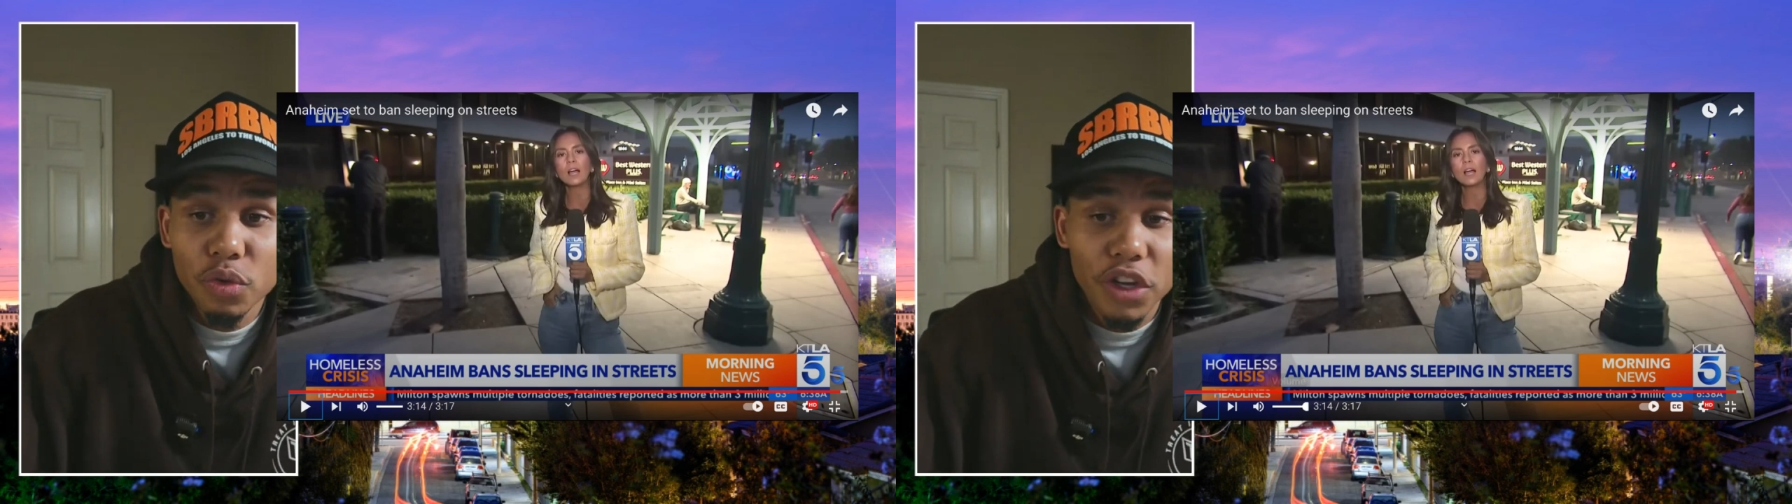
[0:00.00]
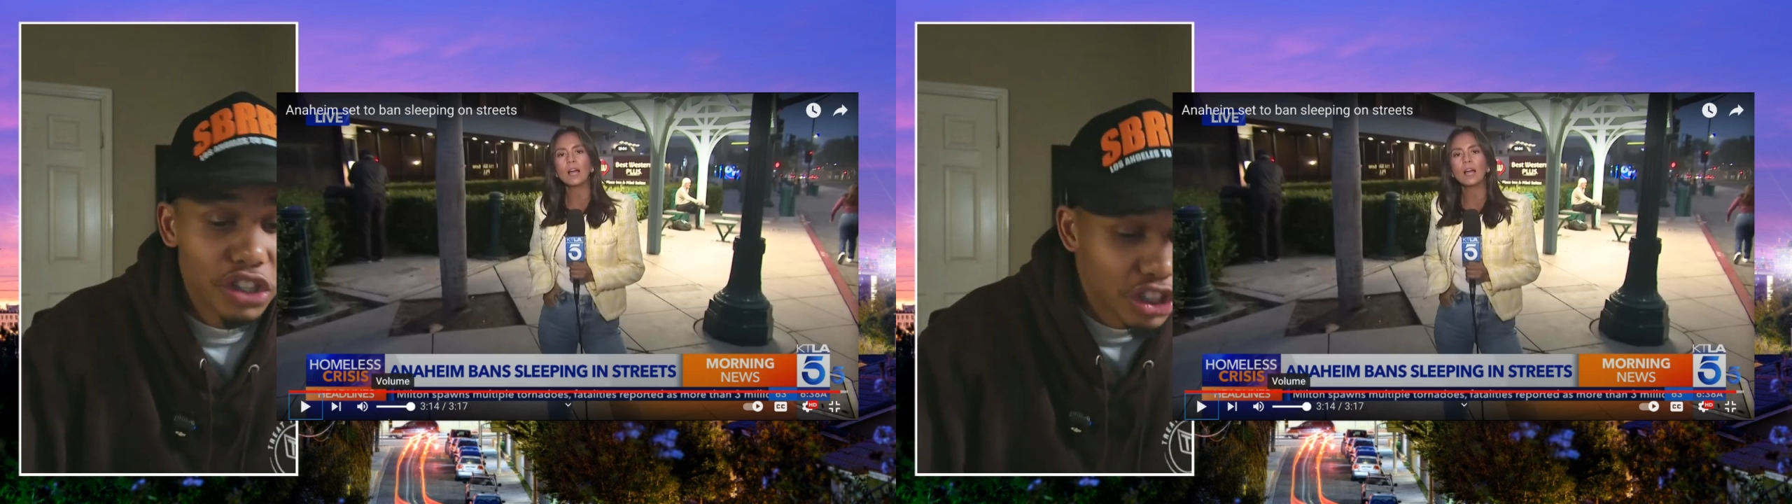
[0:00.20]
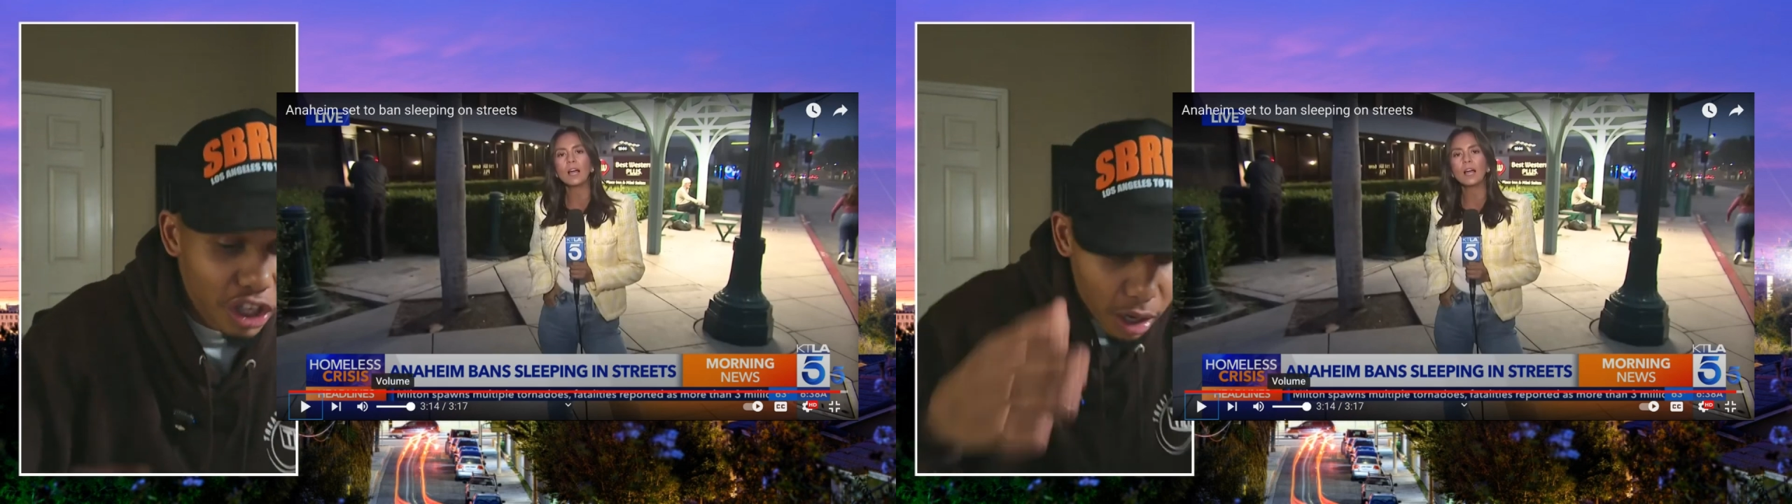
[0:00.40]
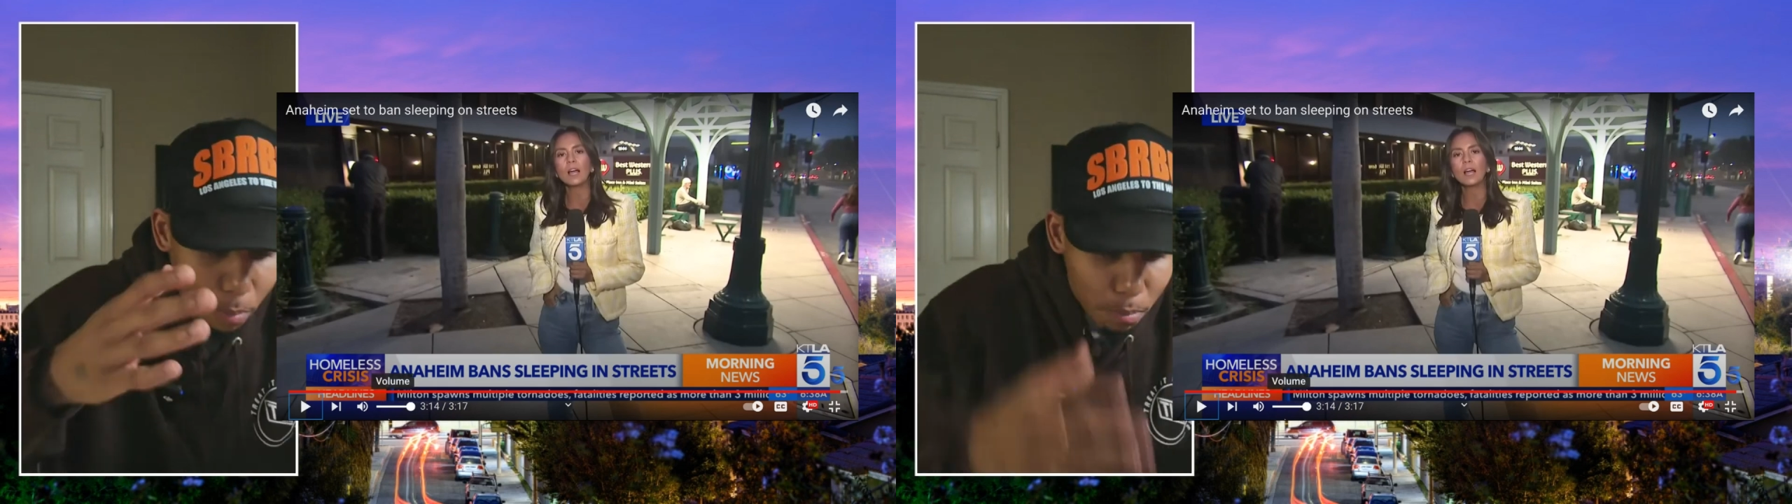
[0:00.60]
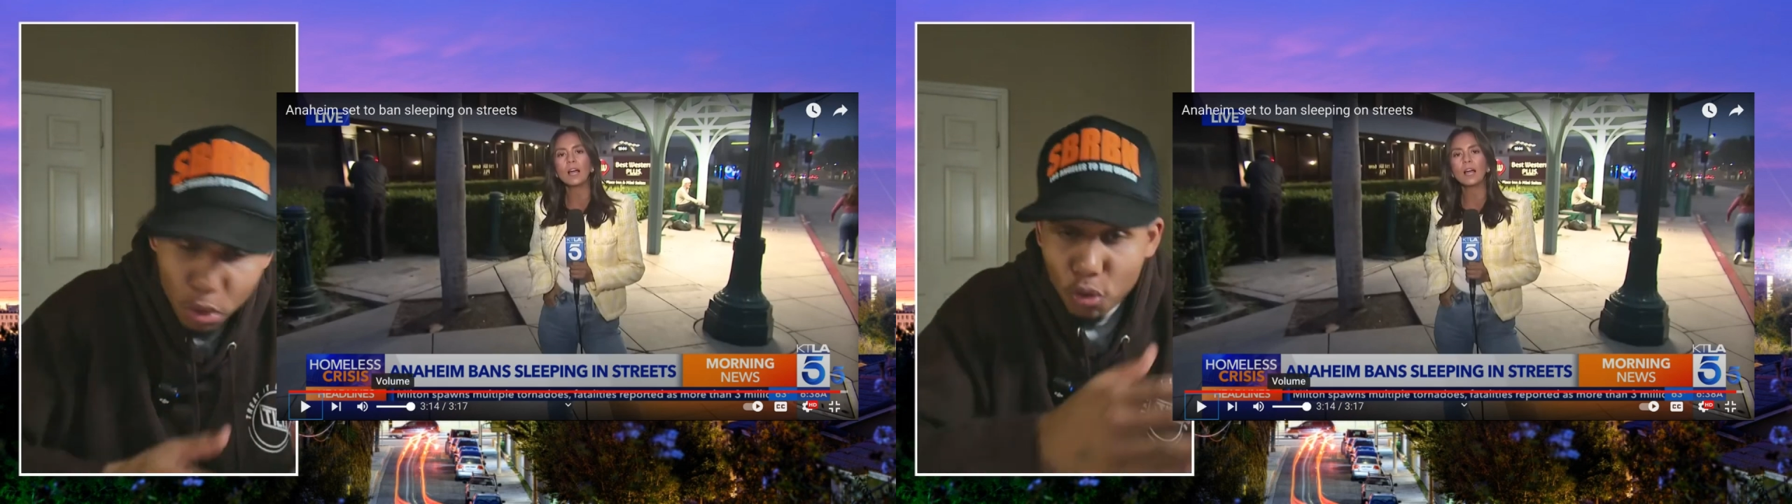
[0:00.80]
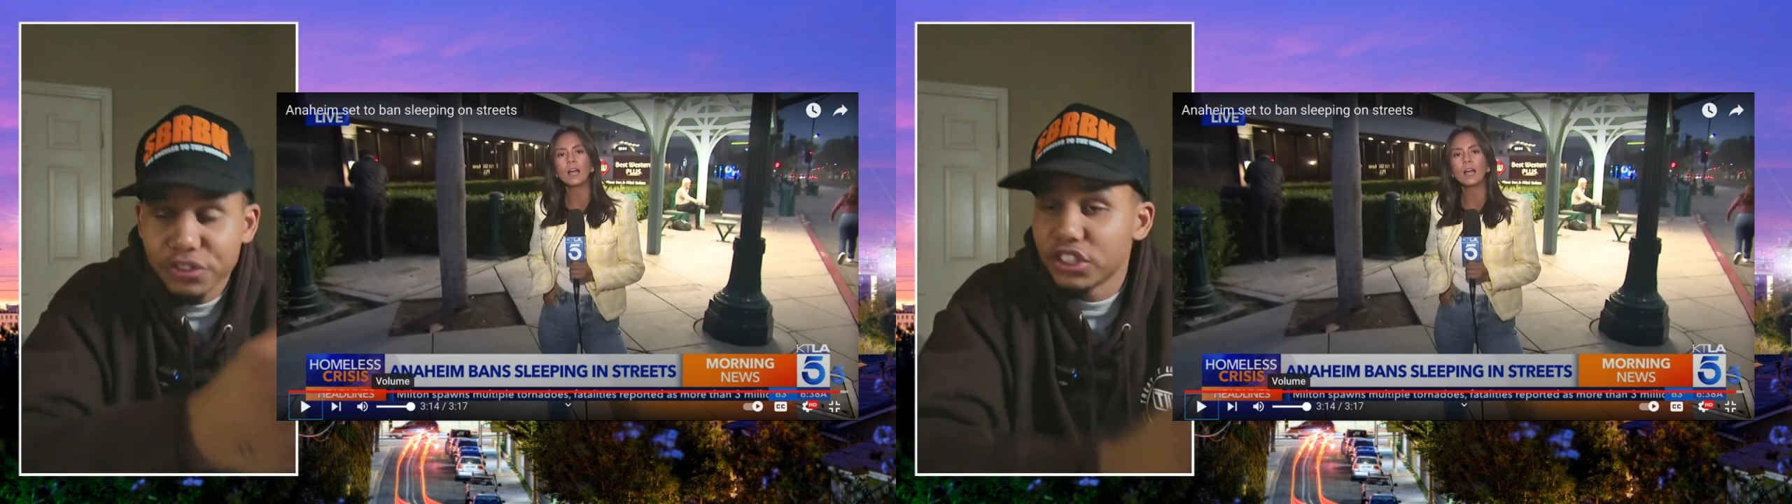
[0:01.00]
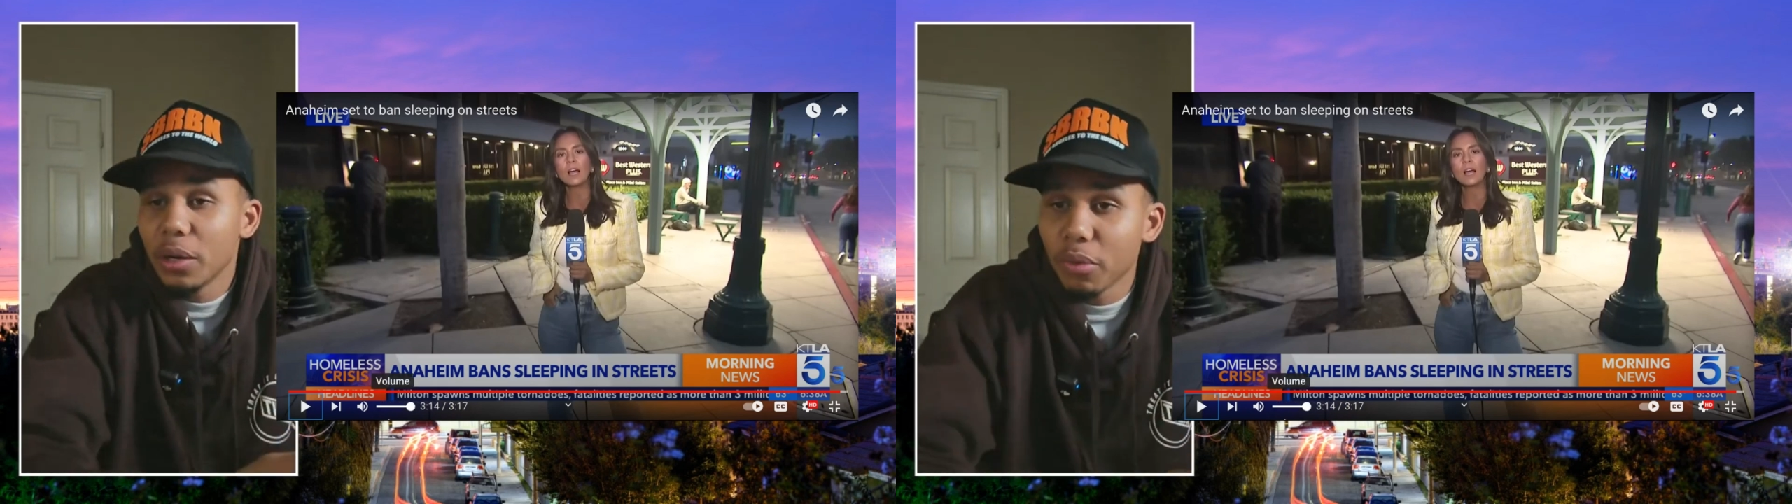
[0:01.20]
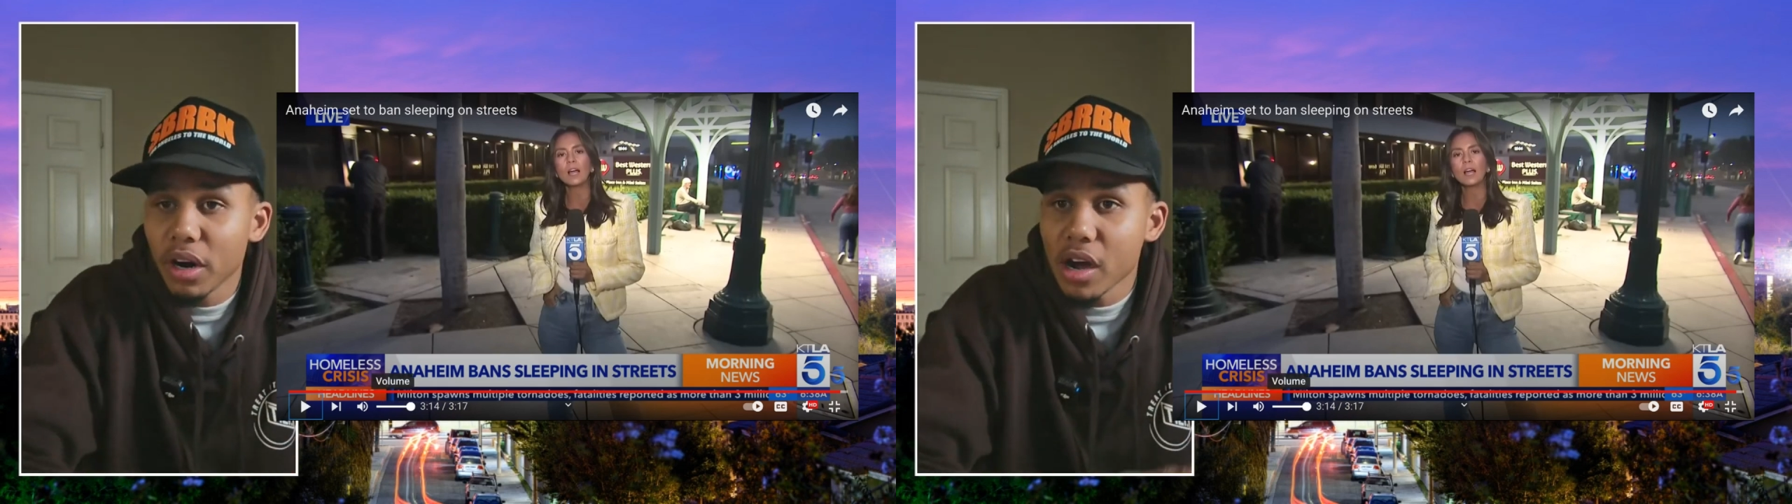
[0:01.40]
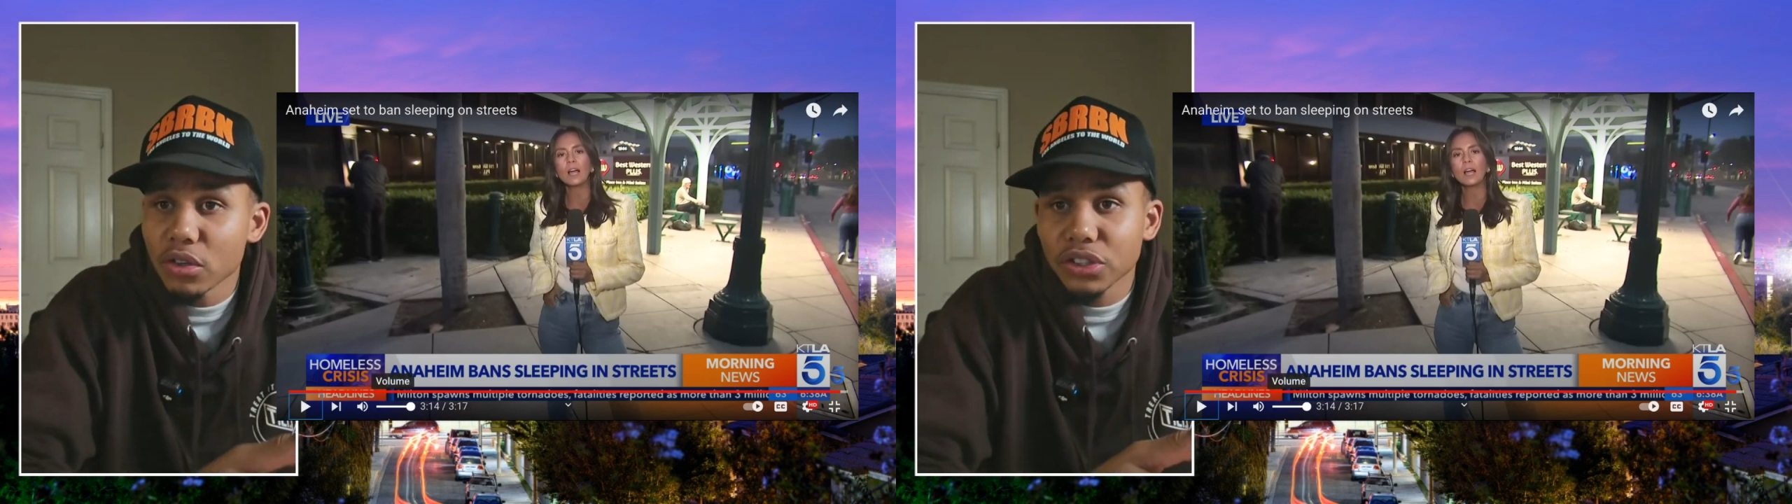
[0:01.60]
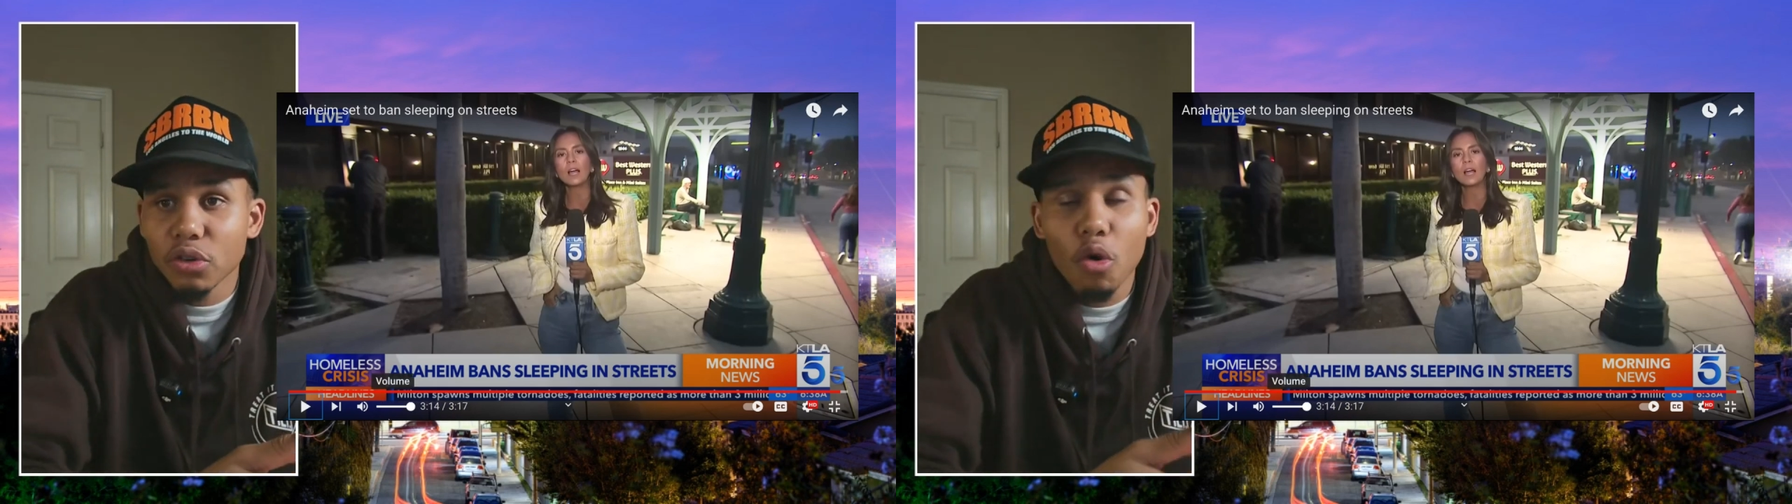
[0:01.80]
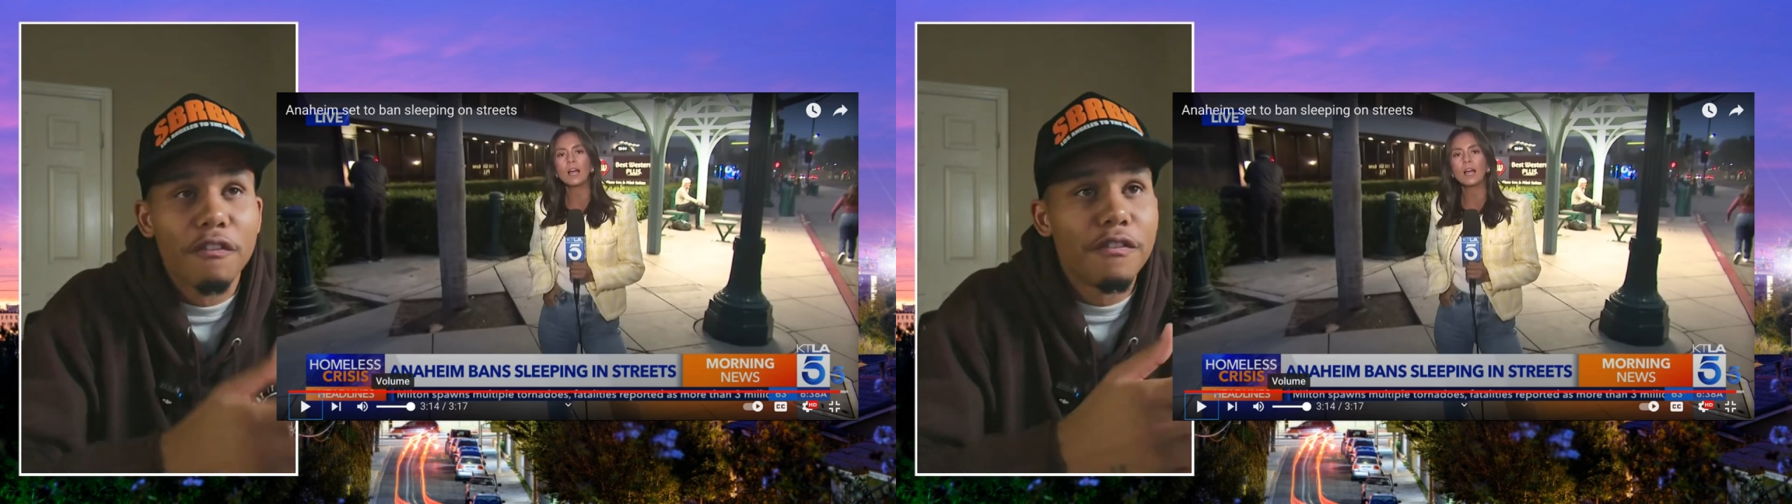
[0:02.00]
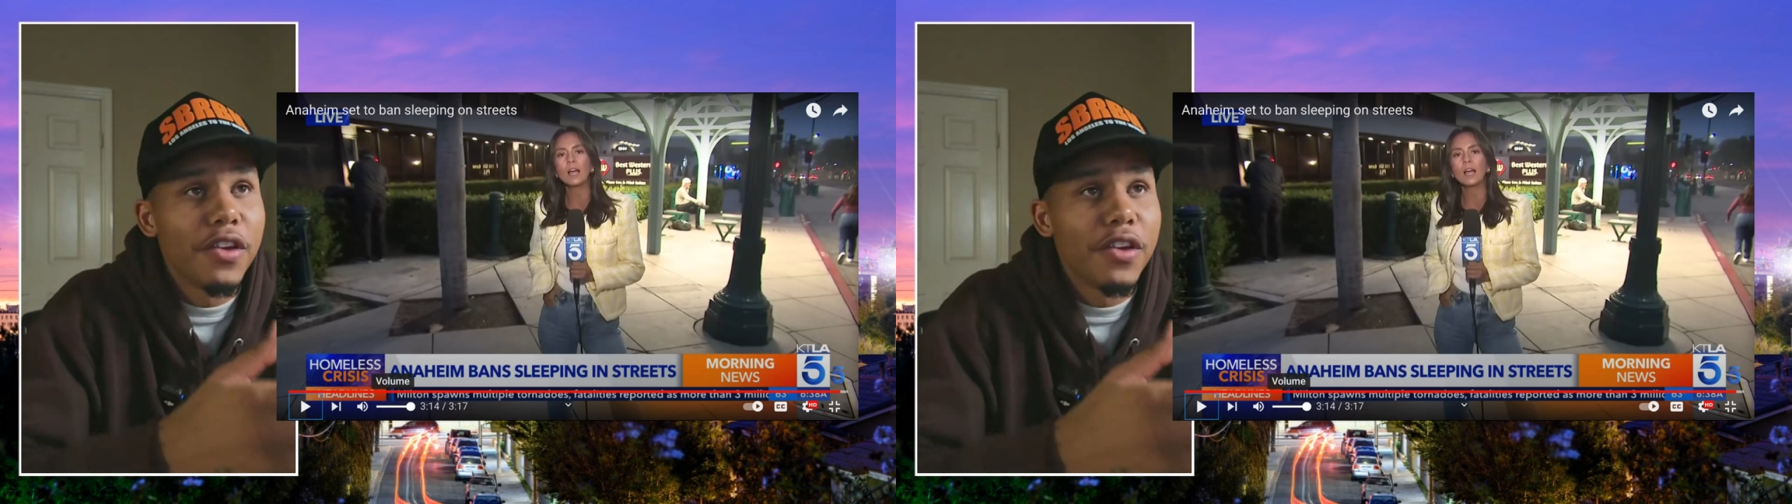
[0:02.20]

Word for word: They're just gonna move somewhere else or